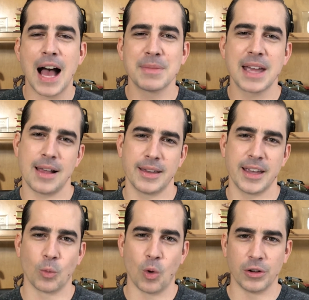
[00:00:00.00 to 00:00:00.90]
I'm
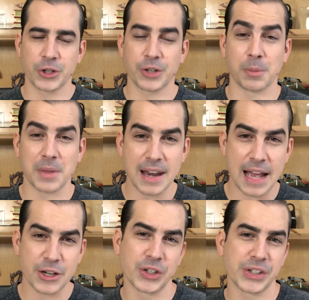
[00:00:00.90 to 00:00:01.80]
Callahan Walsh from the
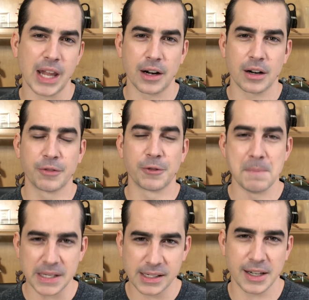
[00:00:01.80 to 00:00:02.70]
National Center for
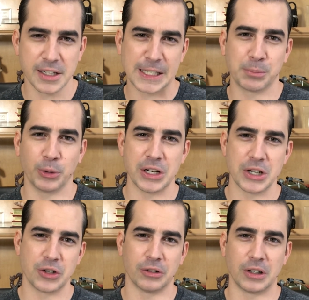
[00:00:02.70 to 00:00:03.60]
Missing and
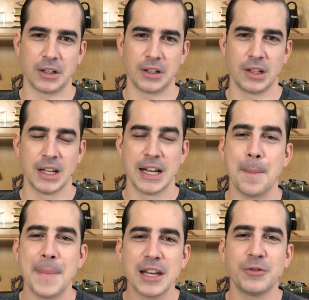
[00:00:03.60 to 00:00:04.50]
Exploited Children.
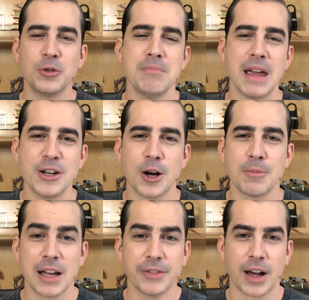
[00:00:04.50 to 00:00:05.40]
Now, many of you may know my